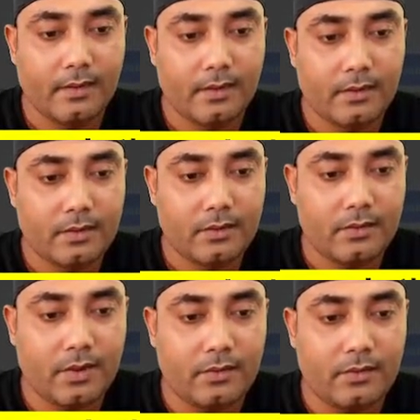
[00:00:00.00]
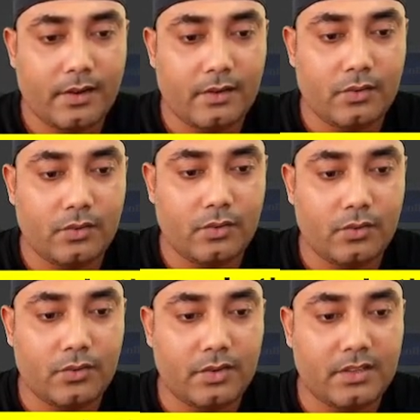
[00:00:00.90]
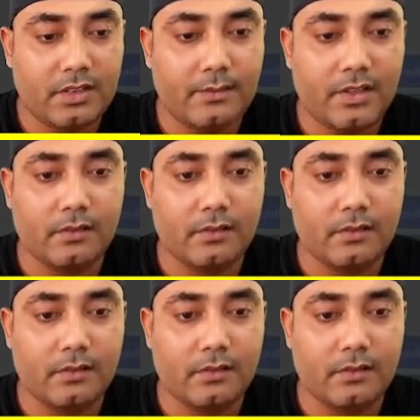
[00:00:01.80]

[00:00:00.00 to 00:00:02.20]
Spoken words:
So now you can do the same thing.